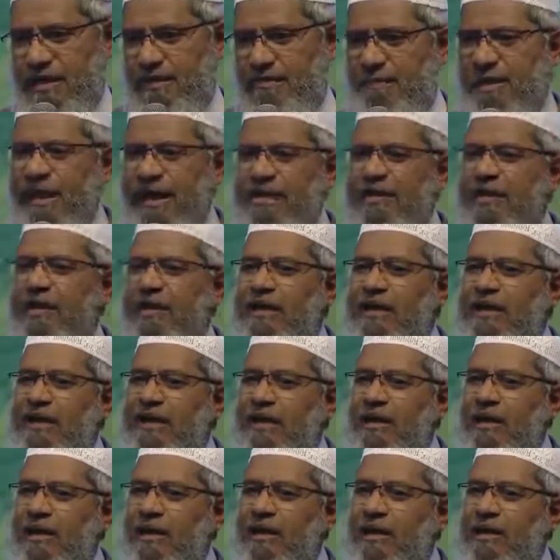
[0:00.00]
But
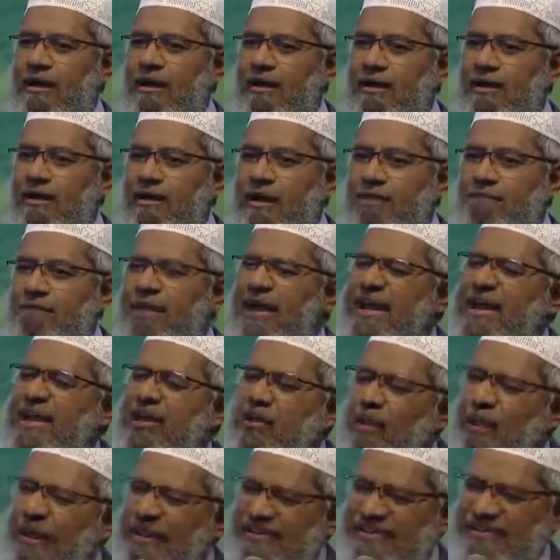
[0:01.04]
my
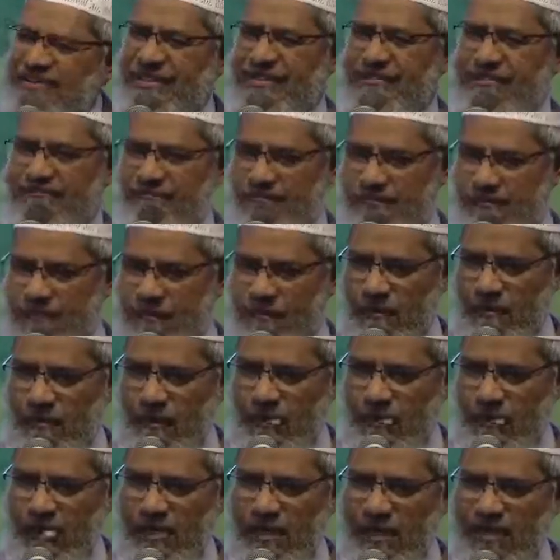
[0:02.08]
request
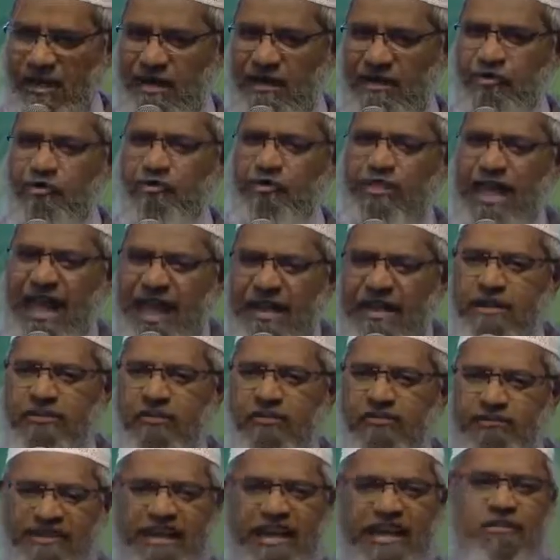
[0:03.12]
to the heads
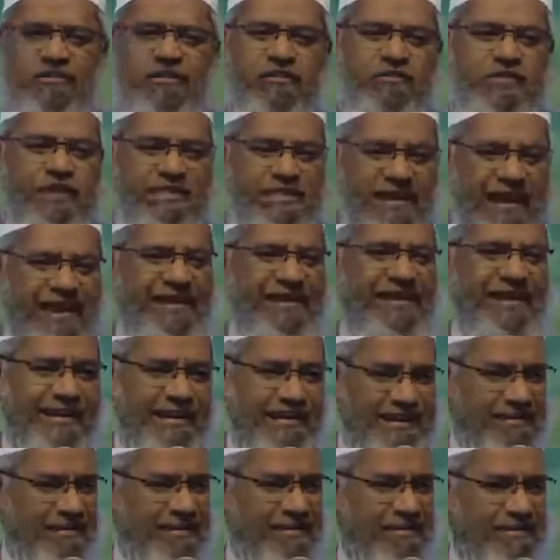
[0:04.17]
of states of this country,
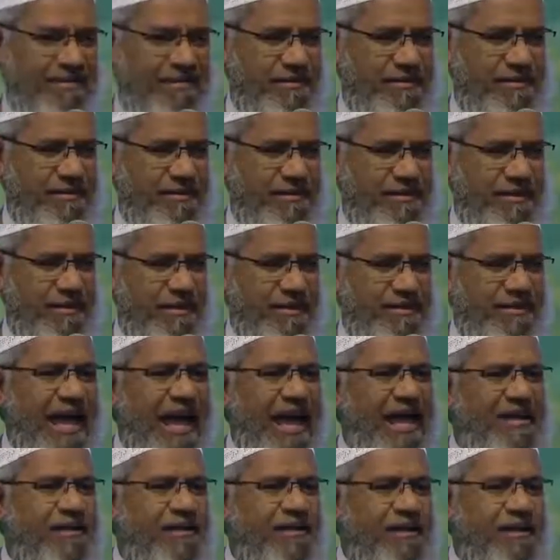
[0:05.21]

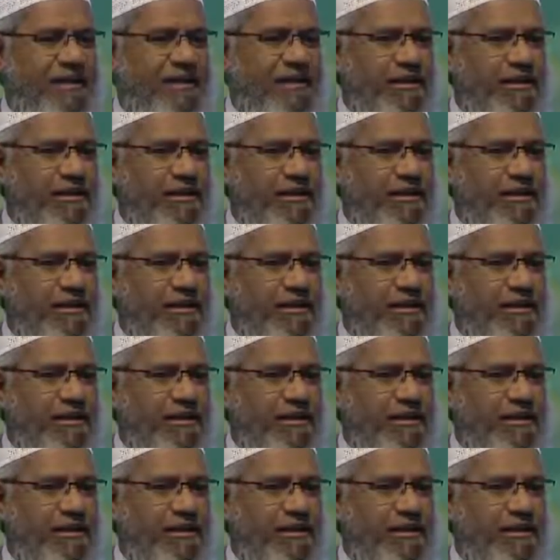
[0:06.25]
that